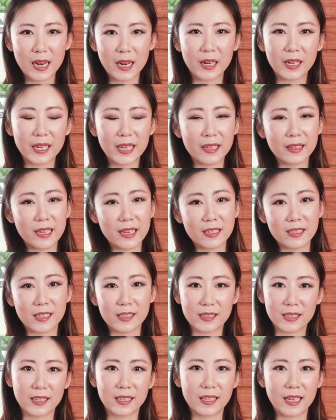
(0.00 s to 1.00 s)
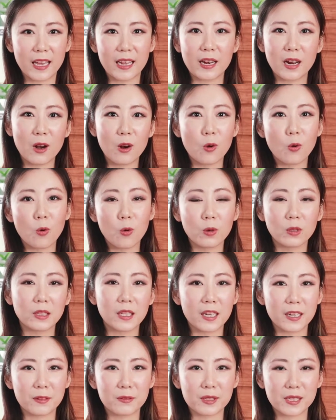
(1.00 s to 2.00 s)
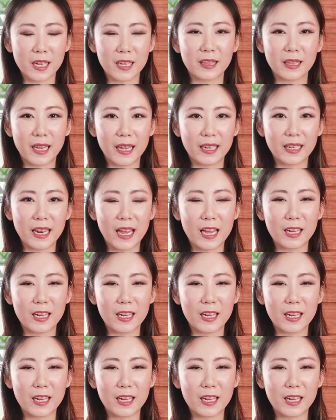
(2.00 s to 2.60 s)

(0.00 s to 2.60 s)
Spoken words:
area that doesn't get a whole lot of sunlight,